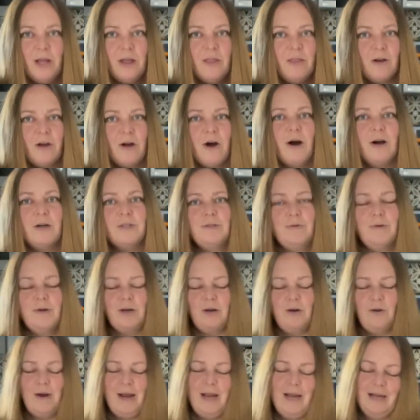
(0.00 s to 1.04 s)
the Kongs are
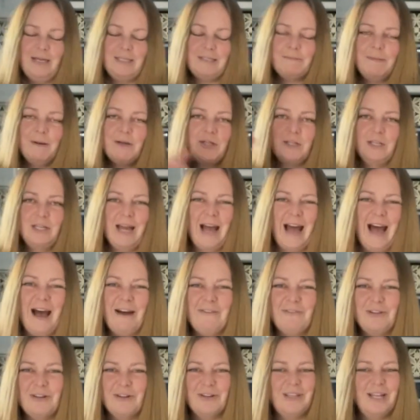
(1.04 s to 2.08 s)
great, especially
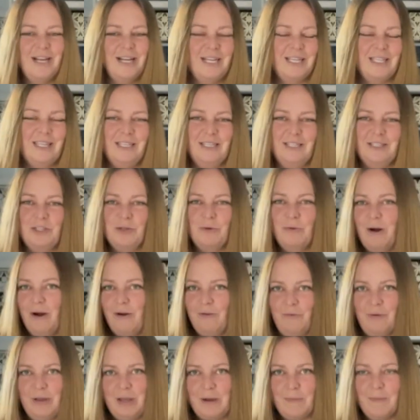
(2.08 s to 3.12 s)
after like the
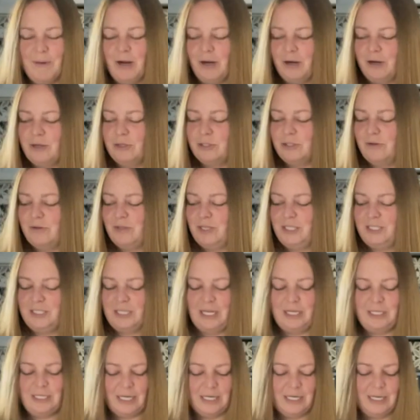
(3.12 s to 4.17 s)
12-week mark or so. They
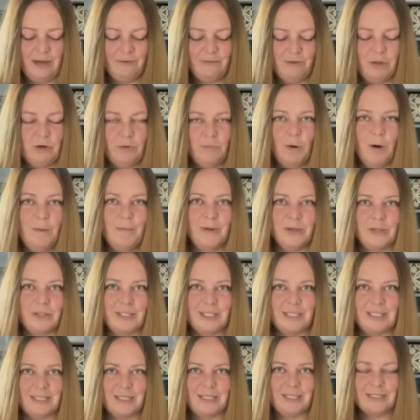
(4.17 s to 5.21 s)
tend to have a little more
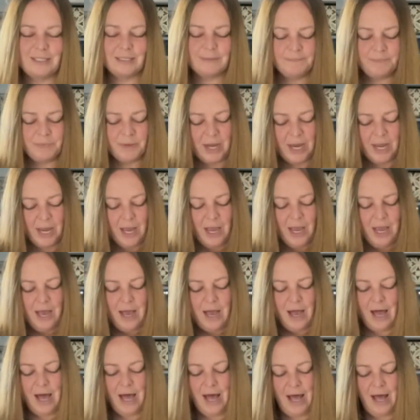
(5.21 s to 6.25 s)
persistence.
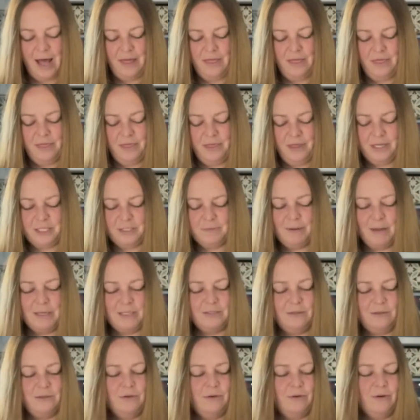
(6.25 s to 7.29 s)
This
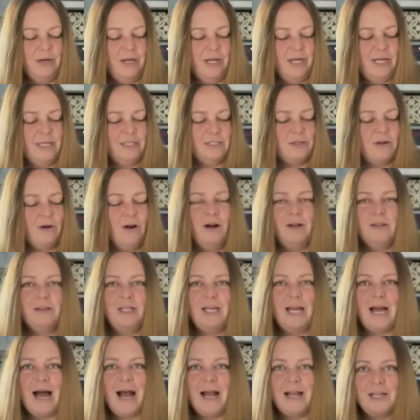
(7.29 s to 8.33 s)
puzzle toy is called
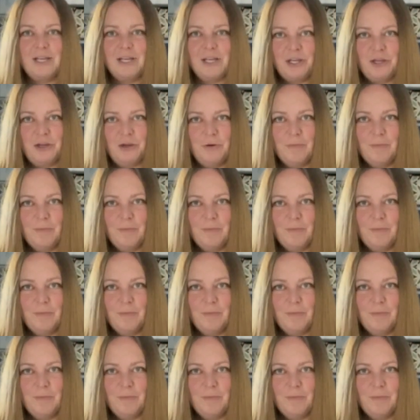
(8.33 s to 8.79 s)
the IQ